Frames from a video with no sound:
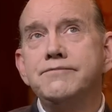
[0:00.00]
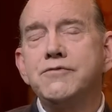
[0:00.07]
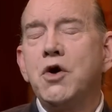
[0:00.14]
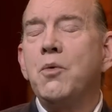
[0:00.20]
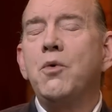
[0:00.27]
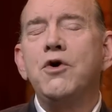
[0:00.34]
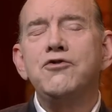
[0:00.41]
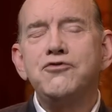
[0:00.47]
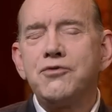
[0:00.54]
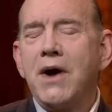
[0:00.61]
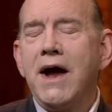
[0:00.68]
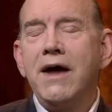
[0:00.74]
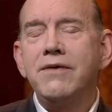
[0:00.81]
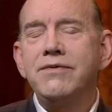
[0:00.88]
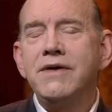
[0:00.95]
The word
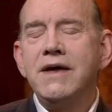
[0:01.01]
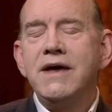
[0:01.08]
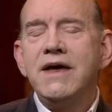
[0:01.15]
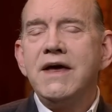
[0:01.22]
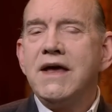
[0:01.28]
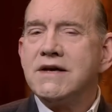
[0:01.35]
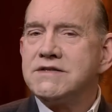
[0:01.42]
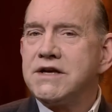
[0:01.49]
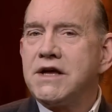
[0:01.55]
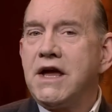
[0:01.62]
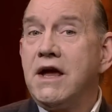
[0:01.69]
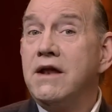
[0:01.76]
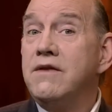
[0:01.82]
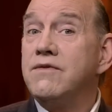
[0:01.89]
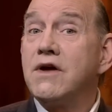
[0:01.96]
trieth is
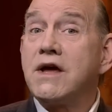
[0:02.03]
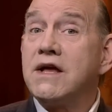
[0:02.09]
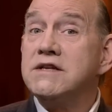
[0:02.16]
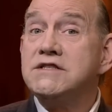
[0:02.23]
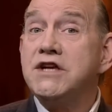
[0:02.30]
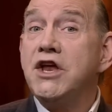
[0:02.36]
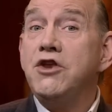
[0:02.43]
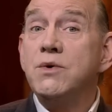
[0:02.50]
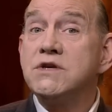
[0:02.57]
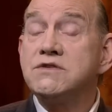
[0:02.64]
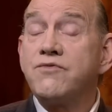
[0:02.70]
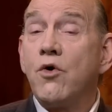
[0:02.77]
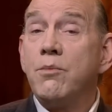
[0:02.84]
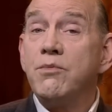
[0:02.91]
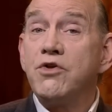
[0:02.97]
again the continuous
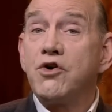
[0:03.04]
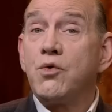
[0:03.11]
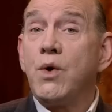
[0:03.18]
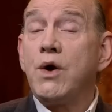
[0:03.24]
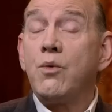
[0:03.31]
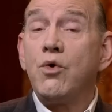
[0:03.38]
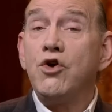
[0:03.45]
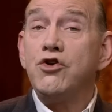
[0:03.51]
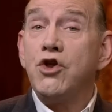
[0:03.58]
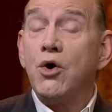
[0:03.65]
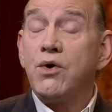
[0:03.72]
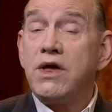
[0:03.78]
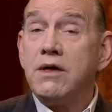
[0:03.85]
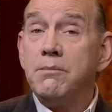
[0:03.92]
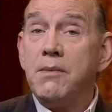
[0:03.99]
form of the Greek word
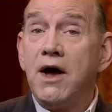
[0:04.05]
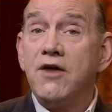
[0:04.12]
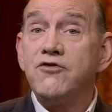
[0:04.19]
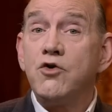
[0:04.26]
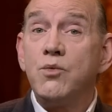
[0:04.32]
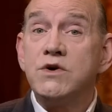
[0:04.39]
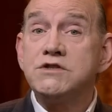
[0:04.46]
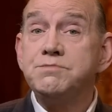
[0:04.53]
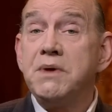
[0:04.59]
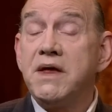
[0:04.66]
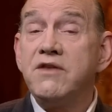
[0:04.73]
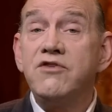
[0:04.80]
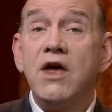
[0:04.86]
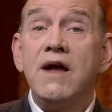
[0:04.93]
dokimazo, which means